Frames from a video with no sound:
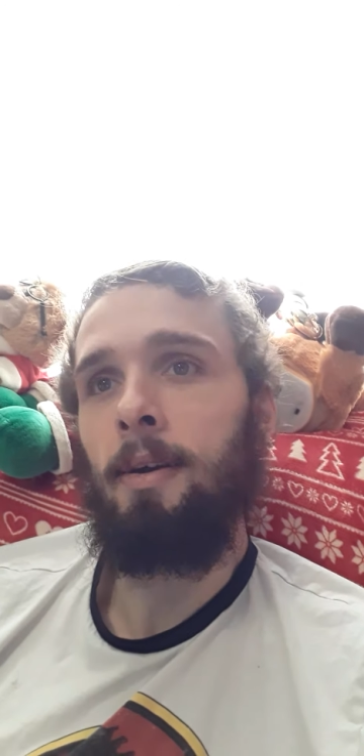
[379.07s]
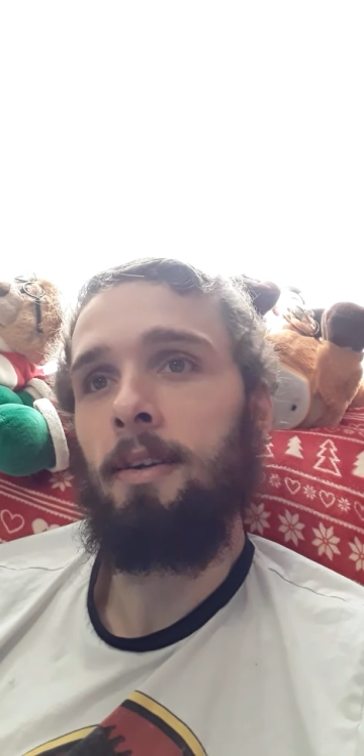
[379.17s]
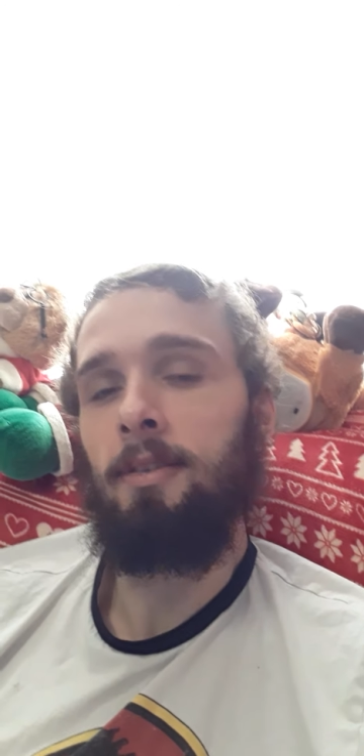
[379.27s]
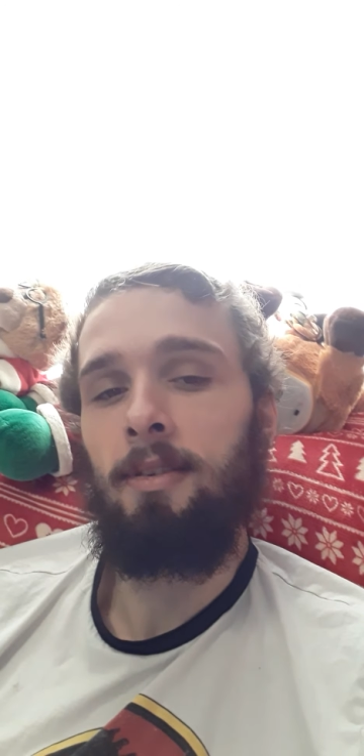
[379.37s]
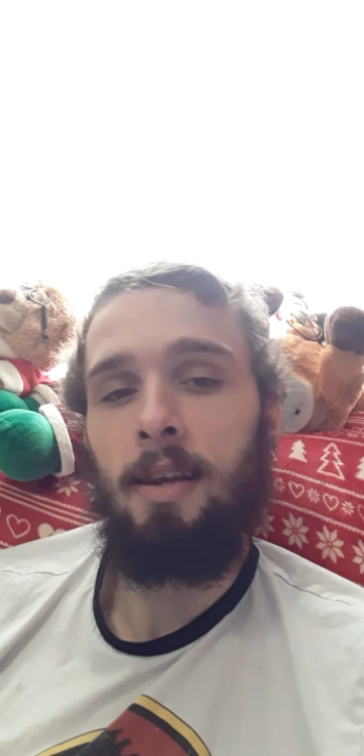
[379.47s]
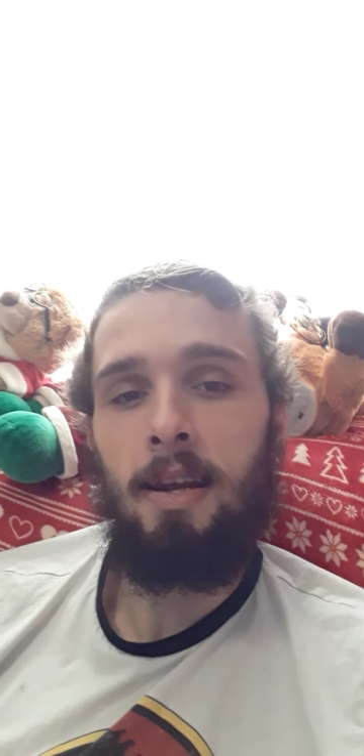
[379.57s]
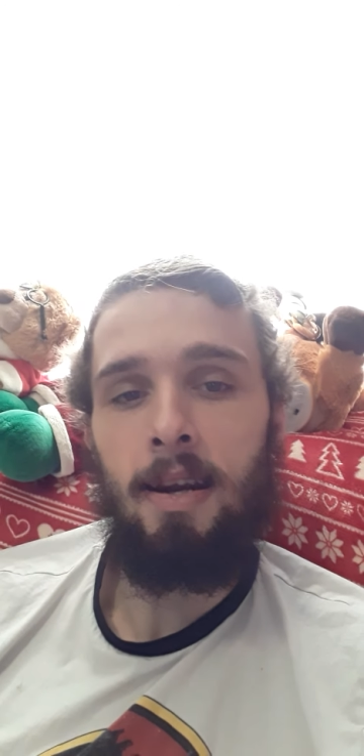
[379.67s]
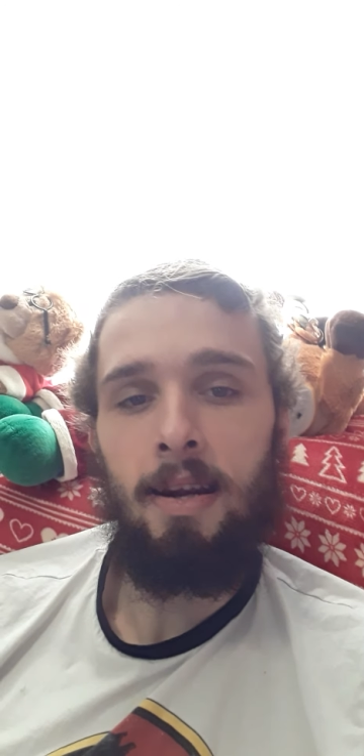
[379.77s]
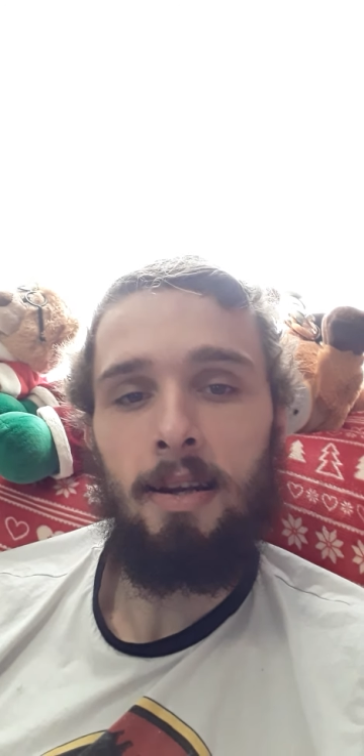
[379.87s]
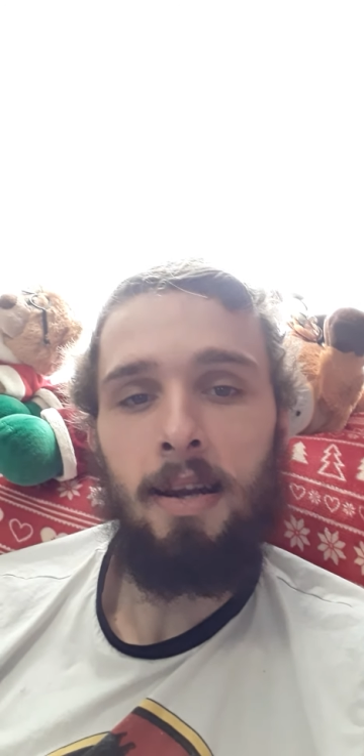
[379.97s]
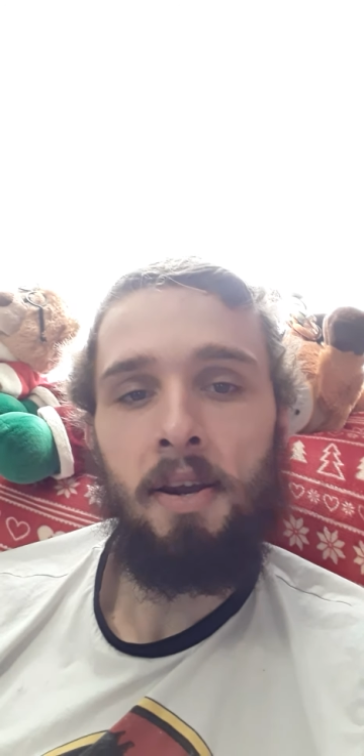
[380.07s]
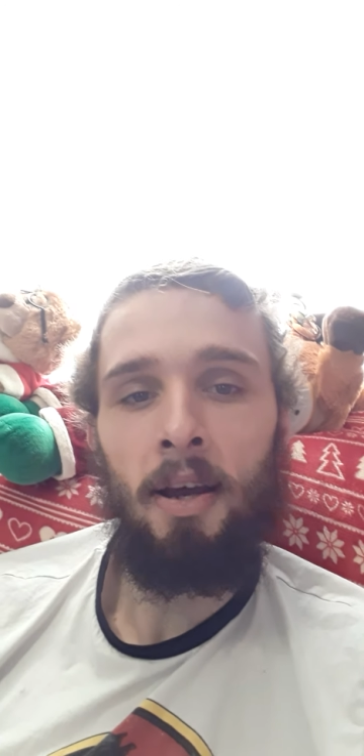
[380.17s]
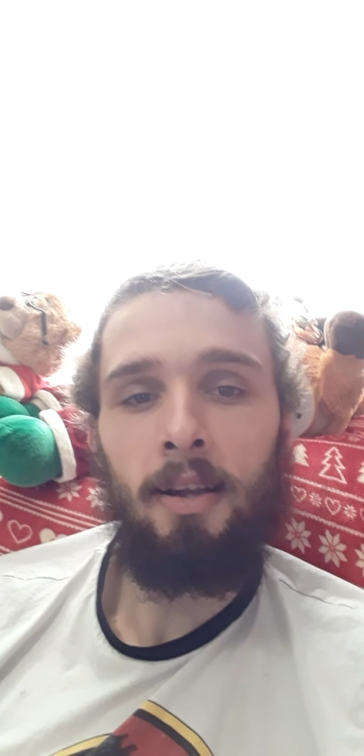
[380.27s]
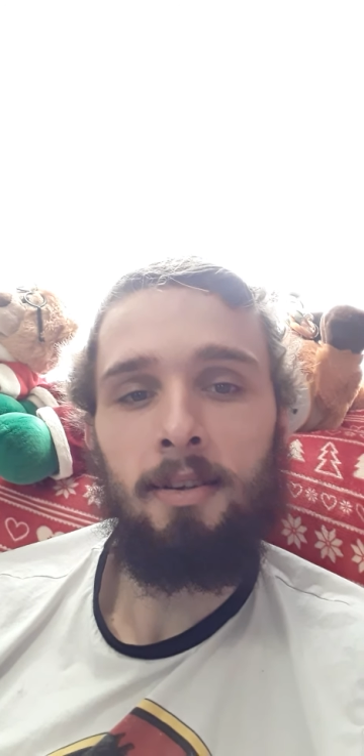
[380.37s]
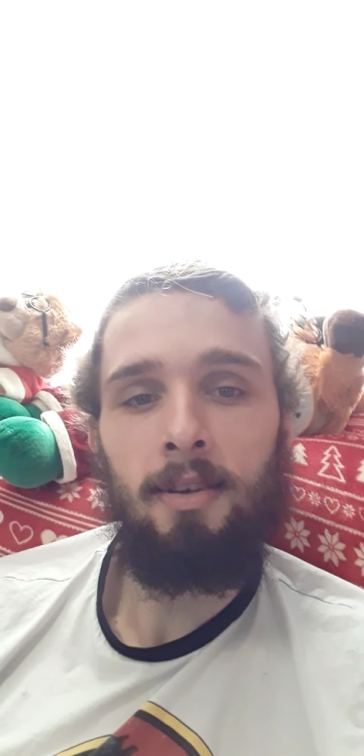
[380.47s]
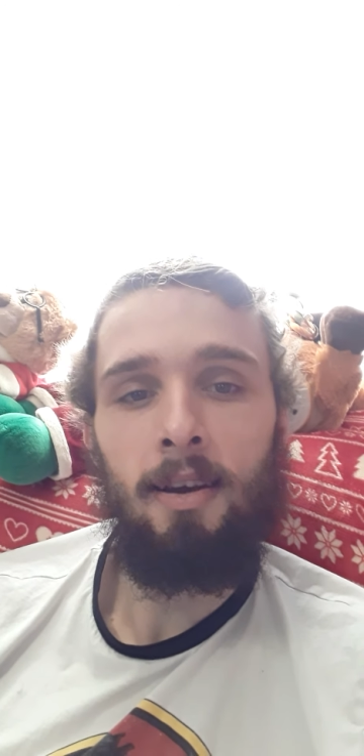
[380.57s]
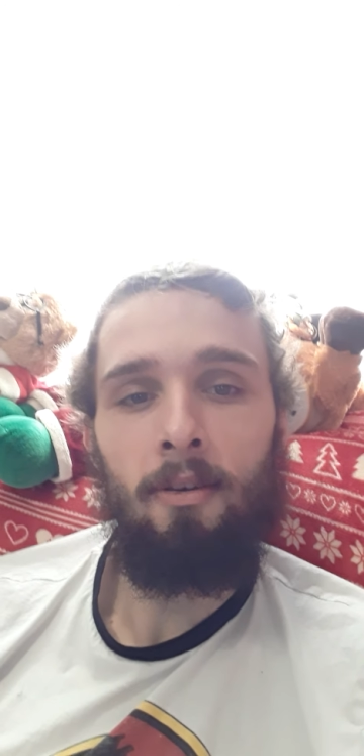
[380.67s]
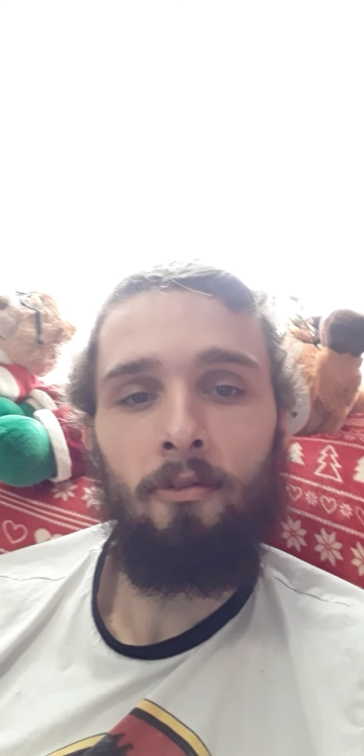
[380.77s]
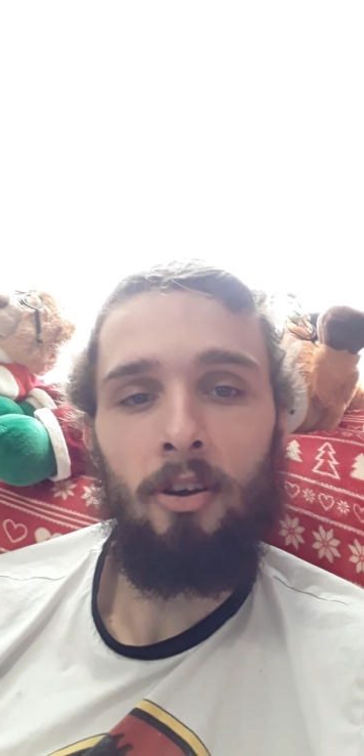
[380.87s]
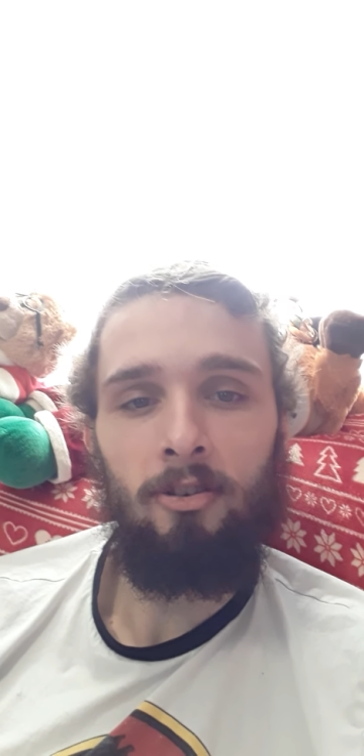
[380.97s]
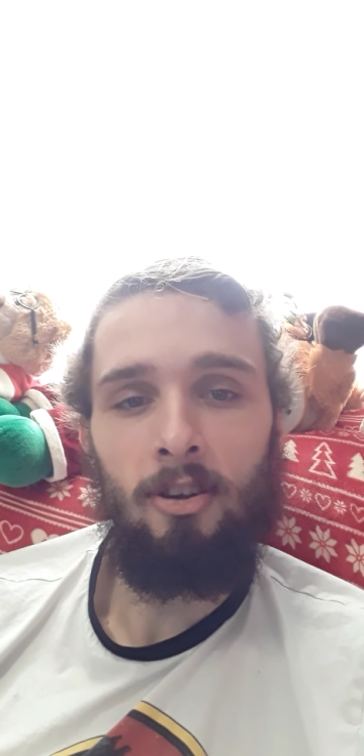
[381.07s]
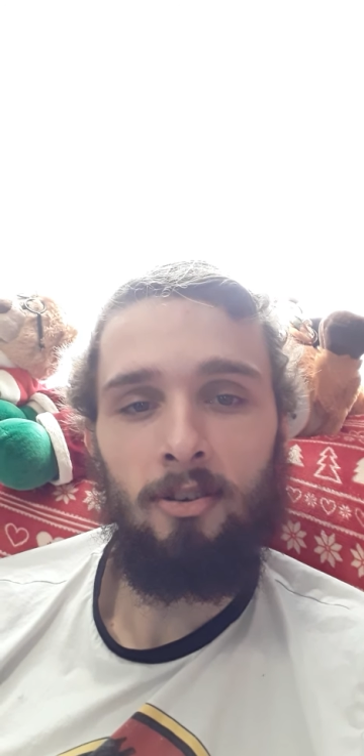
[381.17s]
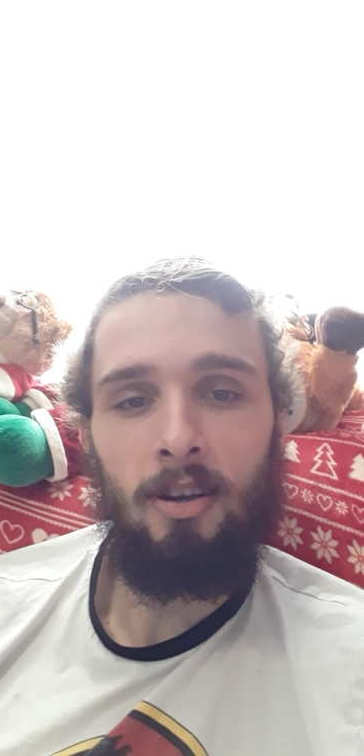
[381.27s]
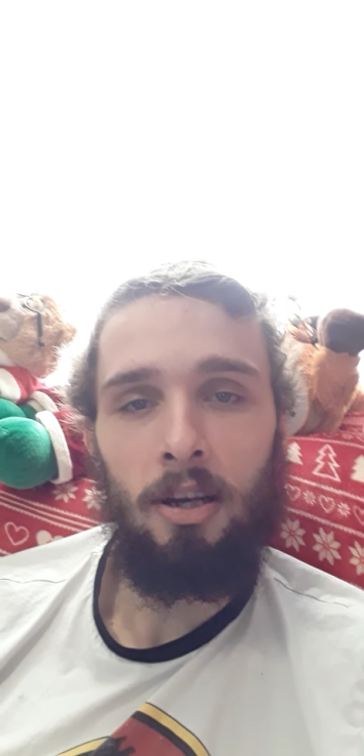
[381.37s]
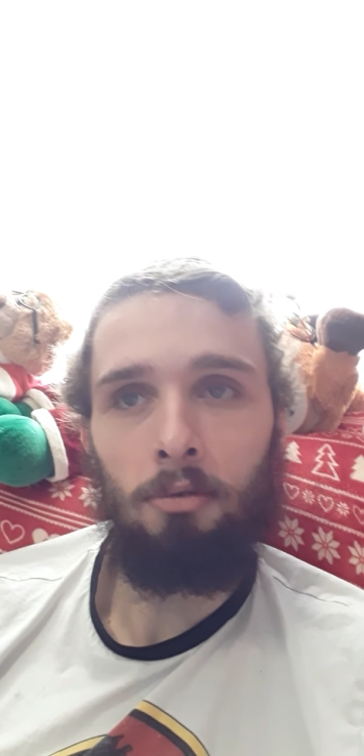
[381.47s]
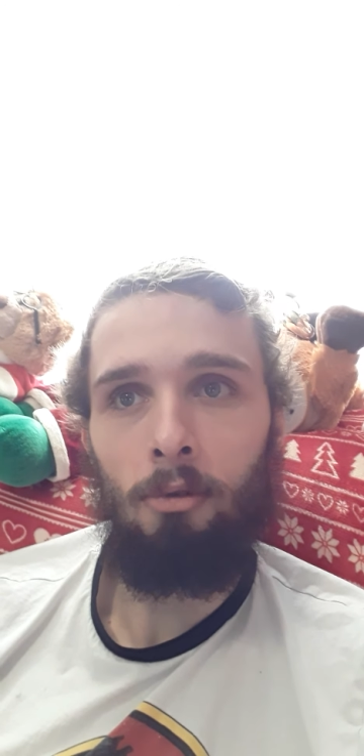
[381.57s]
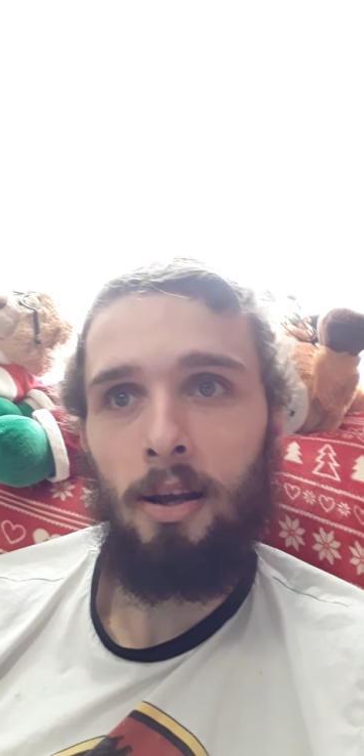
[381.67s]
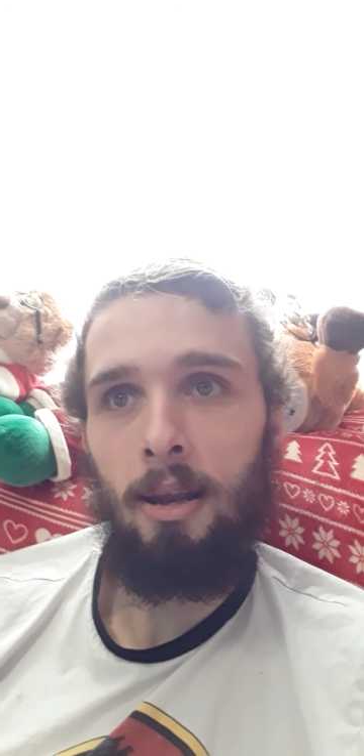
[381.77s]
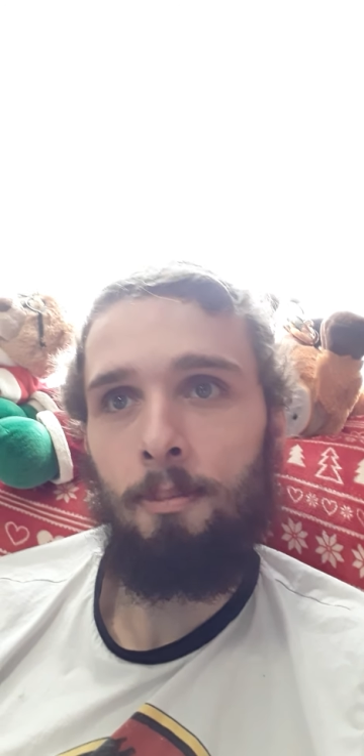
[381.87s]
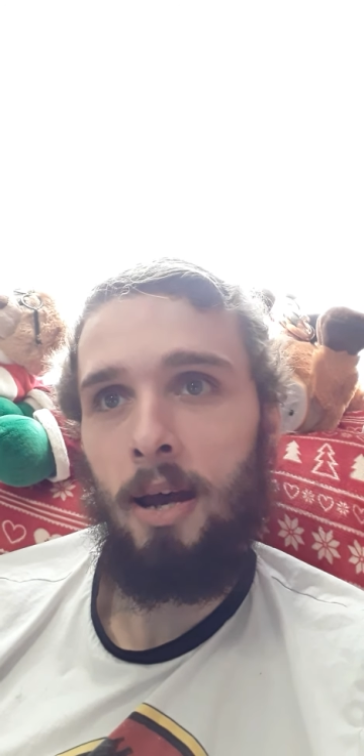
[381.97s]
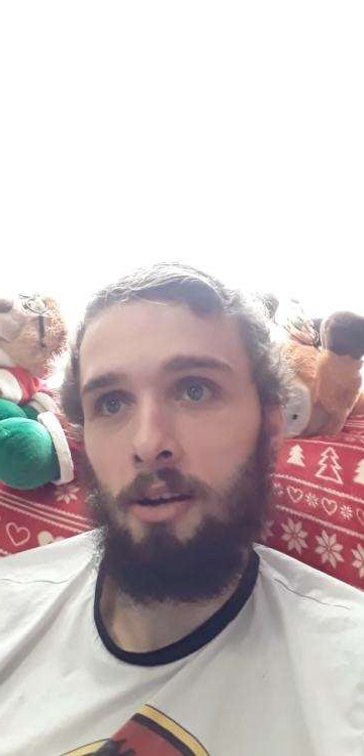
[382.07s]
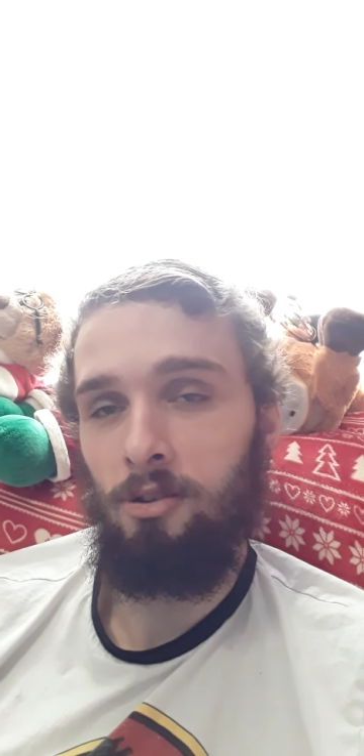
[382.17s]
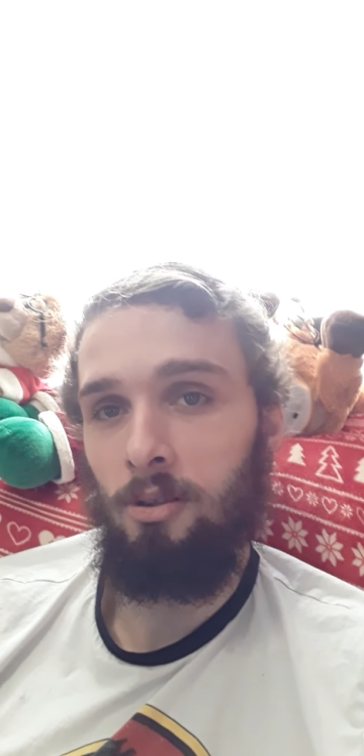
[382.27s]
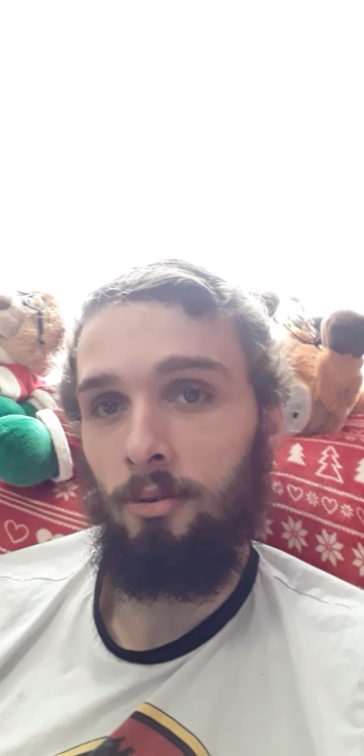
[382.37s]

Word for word: It's the Lee Hunter versus Nick Riley match.